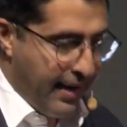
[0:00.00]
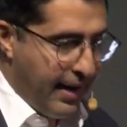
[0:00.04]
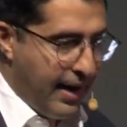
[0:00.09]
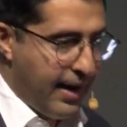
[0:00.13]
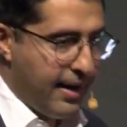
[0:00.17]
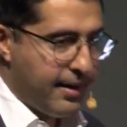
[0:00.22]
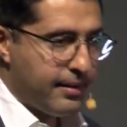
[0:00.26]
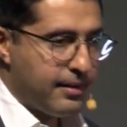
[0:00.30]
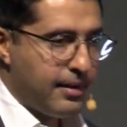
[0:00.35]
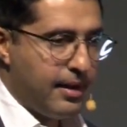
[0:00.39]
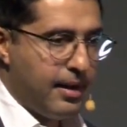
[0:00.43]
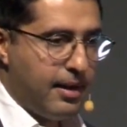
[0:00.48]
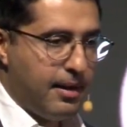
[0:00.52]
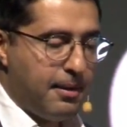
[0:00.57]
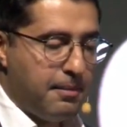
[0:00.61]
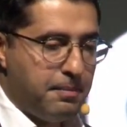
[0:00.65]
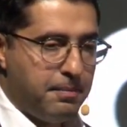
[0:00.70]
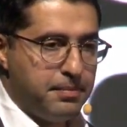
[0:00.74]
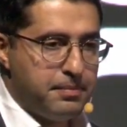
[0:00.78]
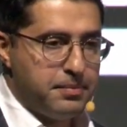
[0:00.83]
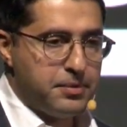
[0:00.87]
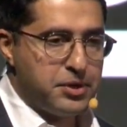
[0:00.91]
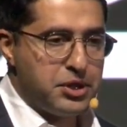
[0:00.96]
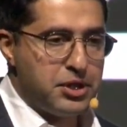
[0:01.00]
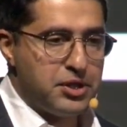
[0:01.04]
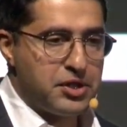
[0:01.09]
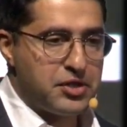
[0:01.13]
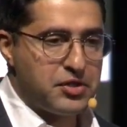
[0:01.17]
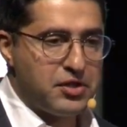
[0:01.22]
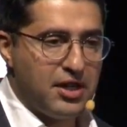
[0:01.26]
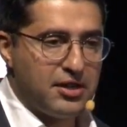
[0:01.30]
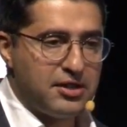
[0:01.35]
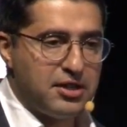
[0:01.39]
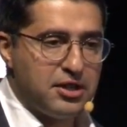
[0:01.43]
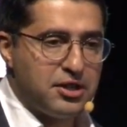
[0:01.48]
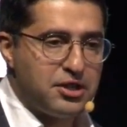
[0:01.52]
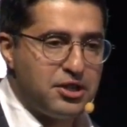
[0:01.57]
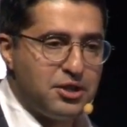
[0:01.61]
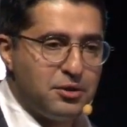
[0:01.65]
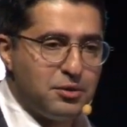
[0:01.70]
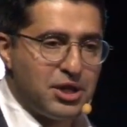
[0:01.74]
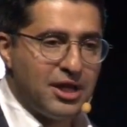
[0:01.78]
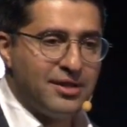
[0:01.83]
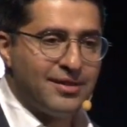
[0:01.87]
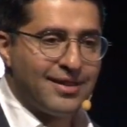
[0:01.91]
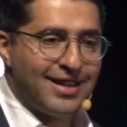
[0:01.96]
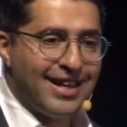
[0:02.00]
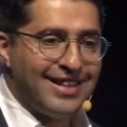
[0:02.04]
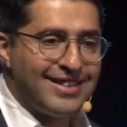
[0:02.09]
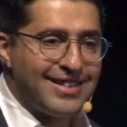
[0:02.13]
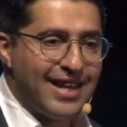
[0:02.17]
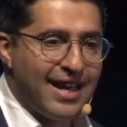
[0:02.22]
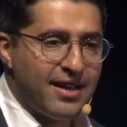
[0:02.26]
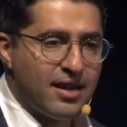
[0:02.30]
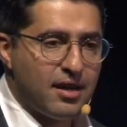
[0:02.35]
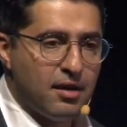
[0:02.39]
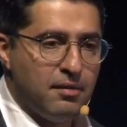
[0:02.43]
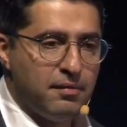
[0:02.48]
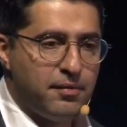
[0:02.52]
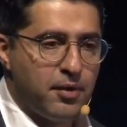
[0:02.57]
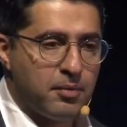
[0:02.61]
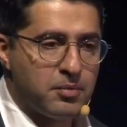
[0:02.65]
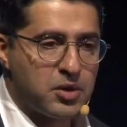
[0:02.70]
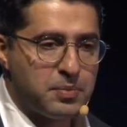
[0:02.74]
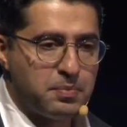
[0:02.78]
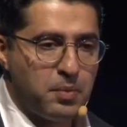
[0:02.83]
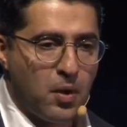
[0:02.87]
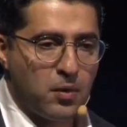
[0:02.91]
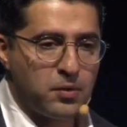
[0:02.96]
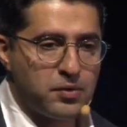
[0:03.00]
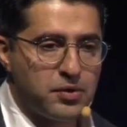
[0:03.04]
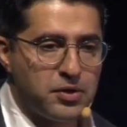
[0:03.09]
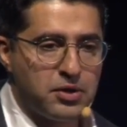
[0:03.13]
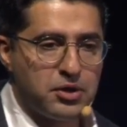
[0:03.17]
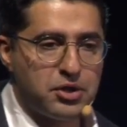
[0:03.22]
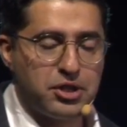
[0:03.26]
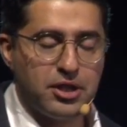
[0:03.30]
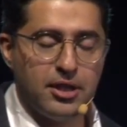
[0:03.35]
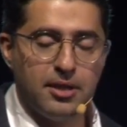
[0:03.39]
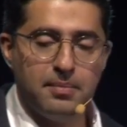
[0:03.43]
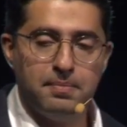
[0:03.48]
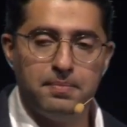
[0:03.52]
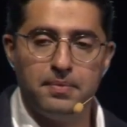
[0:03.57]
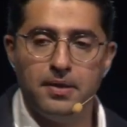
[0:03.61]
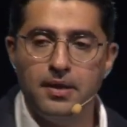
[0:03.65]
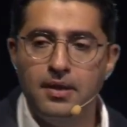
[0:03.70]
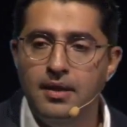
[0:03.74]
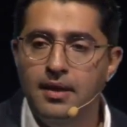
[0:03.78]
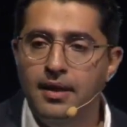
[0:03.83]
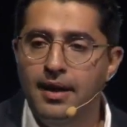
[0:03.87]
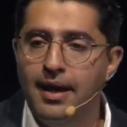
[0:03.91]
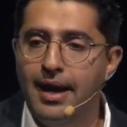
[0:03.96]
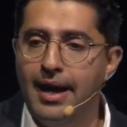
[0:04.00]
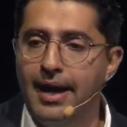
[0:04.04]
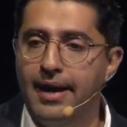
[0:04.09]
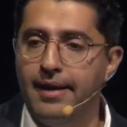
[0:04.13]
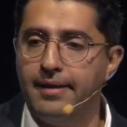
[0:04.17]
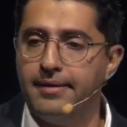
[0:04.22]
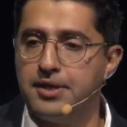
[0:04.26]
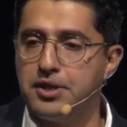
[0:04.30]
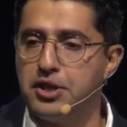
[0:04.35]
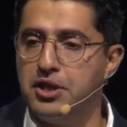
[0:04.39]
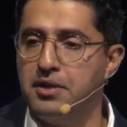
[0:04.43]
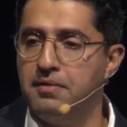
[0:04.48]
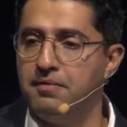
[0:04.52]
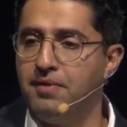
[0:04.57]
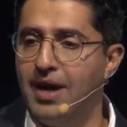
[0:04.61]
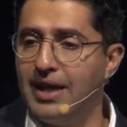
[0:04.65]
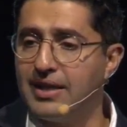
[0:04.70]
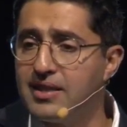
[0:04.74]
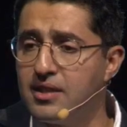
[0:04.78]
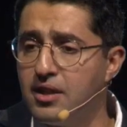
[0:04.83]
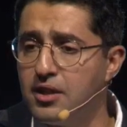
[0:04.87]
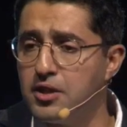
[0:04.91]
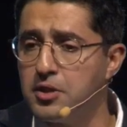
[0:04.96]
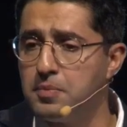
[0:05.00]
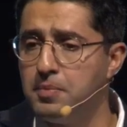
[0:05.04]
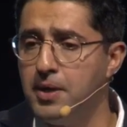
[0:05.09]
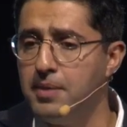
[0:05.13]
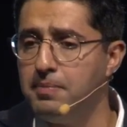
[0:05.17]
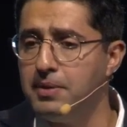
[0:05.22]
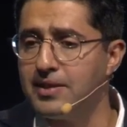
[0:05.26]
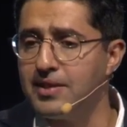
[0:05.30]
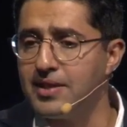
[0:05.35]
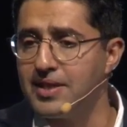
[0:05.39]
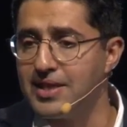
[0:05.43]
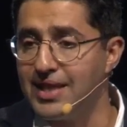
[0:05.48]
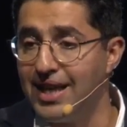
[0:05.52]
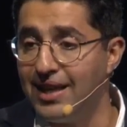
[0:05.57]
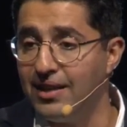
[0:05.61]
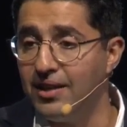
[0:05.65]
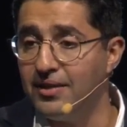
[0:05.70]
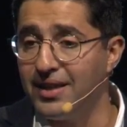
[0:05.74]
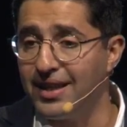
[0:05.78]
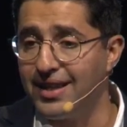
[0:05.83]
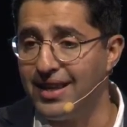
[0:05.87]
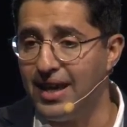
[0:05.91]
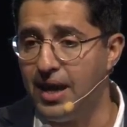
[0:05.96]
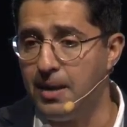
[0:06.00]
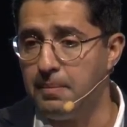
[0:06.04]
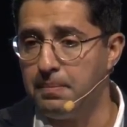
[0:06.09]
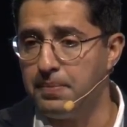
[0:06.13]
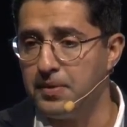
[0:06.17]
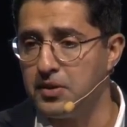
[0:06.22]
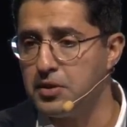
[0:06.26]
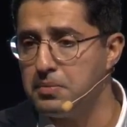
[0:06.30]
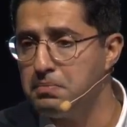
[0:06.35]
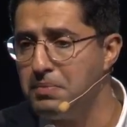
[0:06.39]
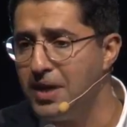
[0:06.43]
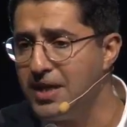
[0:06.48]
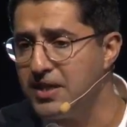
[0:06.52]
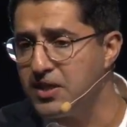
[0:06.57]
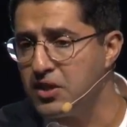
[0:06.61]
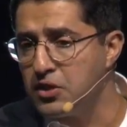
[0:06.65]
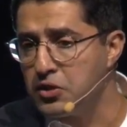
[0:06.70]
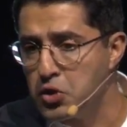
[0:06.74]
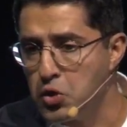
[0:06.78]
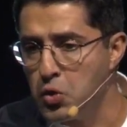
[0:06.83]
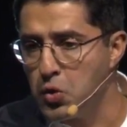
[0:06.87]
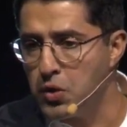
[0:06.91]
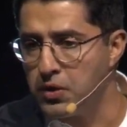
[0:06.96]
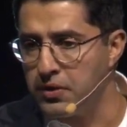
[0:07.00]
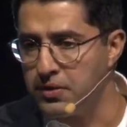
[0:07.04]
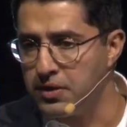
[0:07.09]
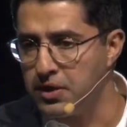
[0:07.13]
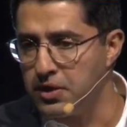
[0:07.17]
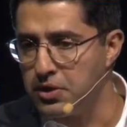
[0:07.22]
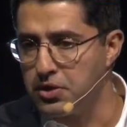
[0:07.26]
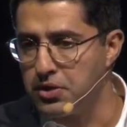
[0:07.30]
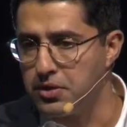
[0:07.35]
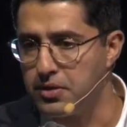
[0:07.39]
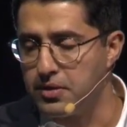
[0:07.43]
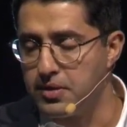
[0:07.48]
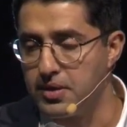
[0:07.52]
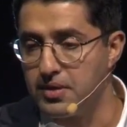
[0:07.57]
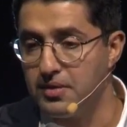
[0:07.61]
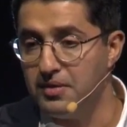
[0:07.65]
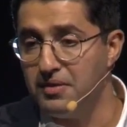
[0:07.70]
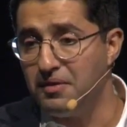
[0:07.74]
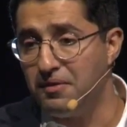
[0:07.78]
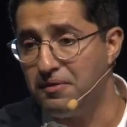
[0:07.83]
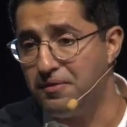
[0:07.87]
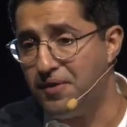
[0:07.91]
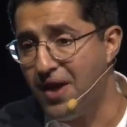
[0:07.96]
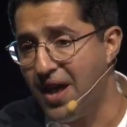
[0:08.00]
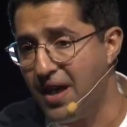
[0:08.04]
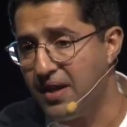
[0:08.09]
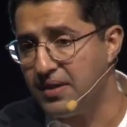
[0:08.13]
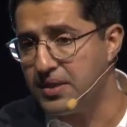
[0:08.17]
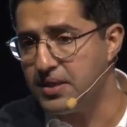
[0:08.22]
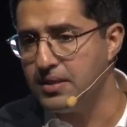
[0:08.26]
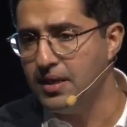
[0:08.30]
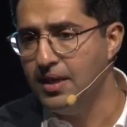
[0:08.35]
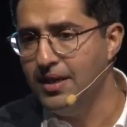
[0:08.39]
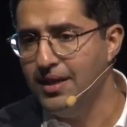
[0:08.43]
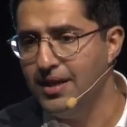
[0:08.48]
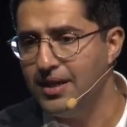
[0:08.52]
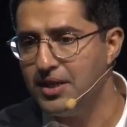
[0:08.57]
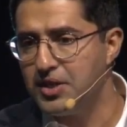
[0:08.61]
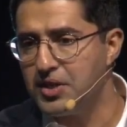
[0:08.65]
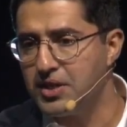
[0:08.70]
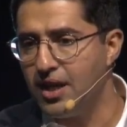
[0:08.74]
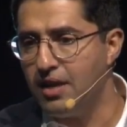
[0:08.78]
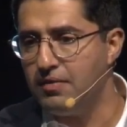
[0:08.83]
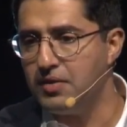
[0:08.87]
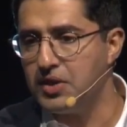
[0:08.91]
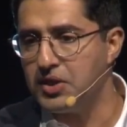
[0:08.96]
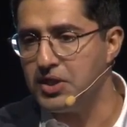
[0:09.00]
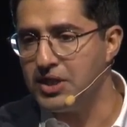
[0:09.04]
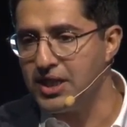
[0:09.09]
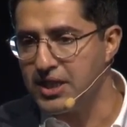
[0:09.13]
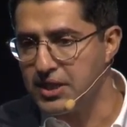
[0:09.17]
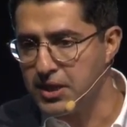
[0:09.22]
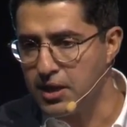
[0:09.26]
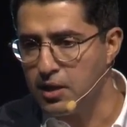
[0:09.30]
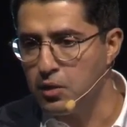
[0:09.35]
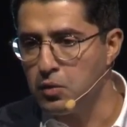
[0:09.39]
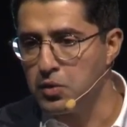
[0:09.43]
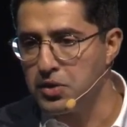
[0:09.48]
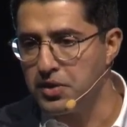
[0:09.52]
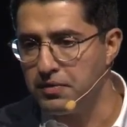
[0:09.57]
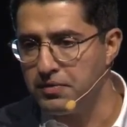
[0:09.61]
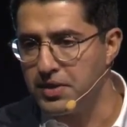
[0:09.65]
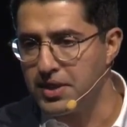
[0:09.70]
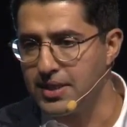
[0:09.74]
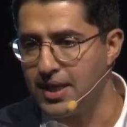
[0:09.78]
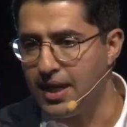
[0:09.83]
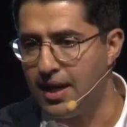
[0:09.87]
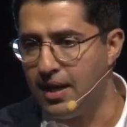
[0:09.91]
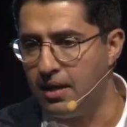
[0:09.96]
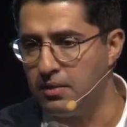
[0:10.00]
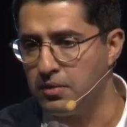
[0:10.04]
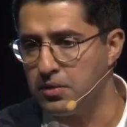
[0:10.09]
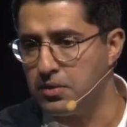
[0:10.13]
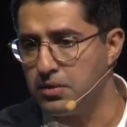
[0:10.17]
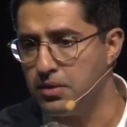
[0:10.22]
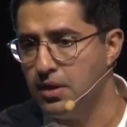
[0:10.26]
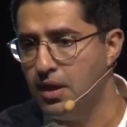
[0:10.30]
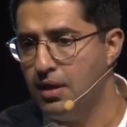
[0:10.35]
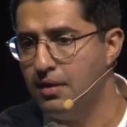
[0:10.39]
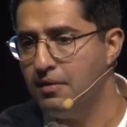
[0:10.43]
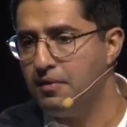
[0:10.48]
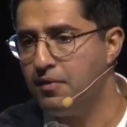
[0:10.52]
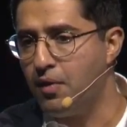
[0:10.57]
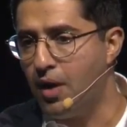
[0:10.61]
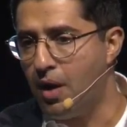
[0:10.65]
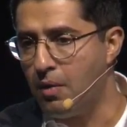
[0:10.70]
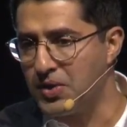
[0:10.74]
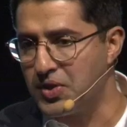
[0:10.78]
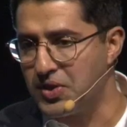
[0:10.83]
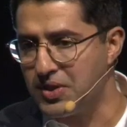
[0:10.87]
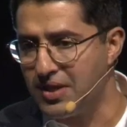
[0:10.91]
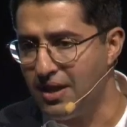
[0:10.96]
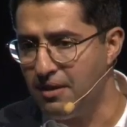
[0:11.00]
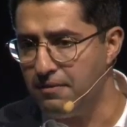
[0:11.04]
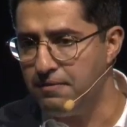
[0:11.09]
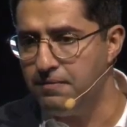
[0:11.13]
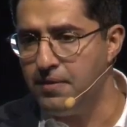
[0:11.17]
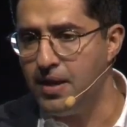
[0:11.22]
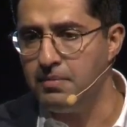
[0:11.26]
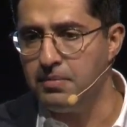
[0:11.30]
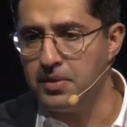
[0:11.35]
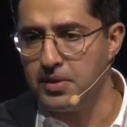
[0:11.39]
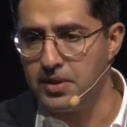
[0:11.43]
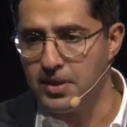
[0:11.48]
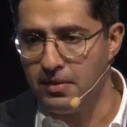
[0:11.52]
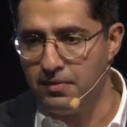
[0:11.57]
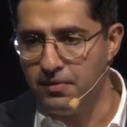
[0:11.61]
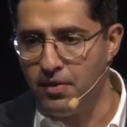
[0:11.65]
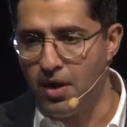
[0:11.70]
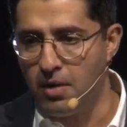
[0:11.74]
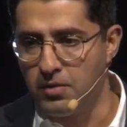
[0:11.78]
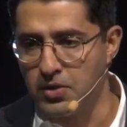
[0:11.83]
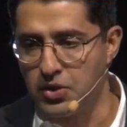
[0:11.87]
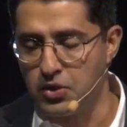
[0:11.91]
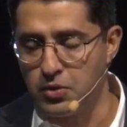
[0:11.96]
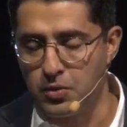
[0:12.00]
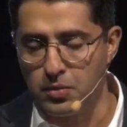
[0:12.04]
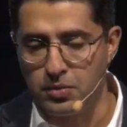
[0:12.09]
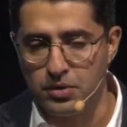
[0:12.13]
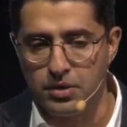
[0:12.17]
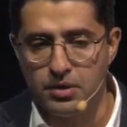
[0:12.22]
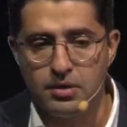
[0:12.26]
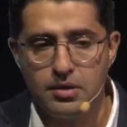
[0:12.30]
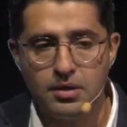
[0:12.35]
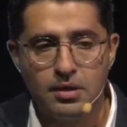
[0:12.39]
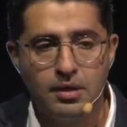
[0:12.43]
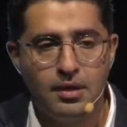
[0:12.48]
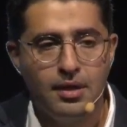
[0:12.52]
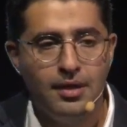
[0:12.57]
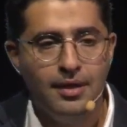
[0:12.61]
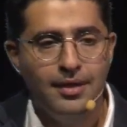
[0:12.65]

And she started to generate income from sponsorship. And she invited those people to sell on the campus based on two conditions. The first is to give us an exclusive discount for our staff members and for our students.